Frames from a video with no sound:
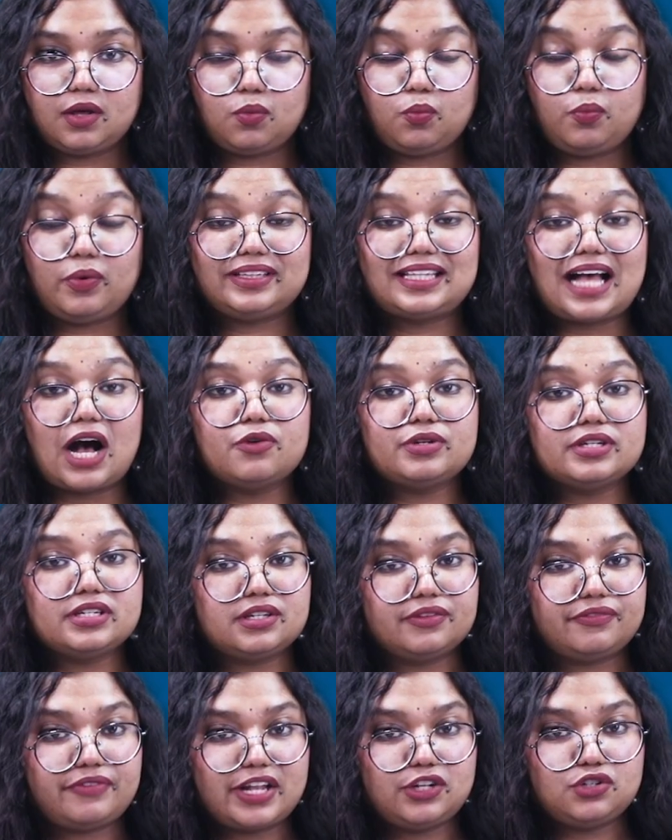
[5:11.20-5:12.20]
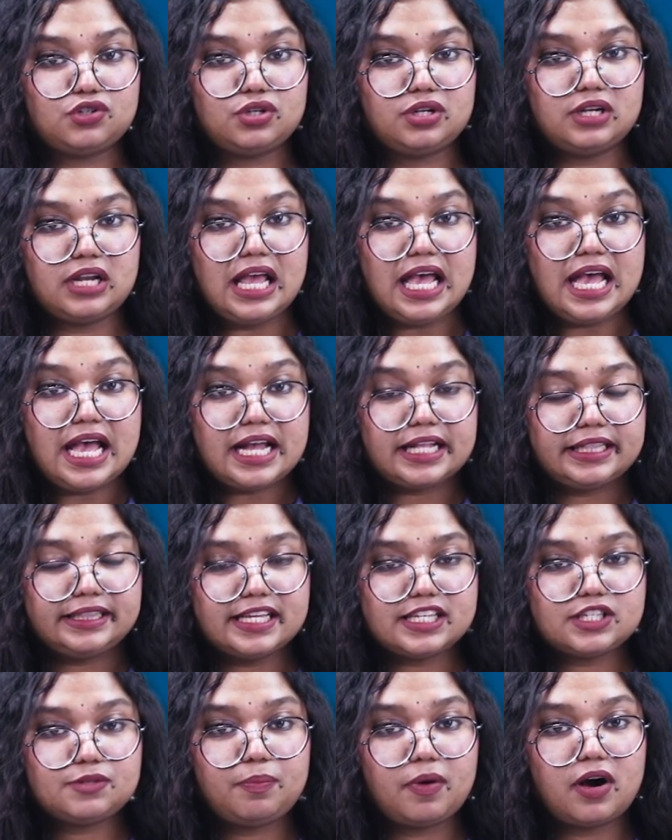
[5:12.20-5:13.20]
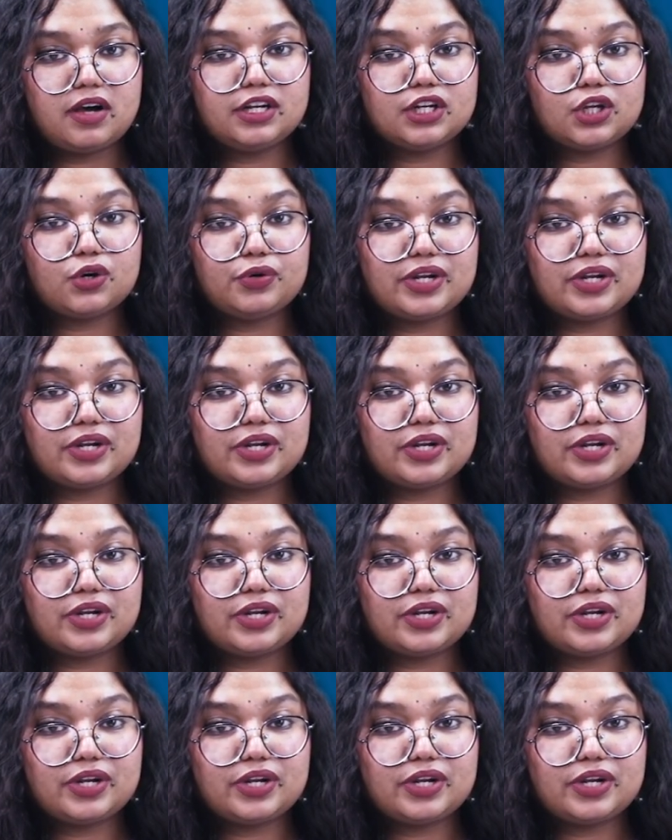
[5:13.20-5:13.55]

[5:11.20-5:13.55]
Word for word: Without intervention, this burden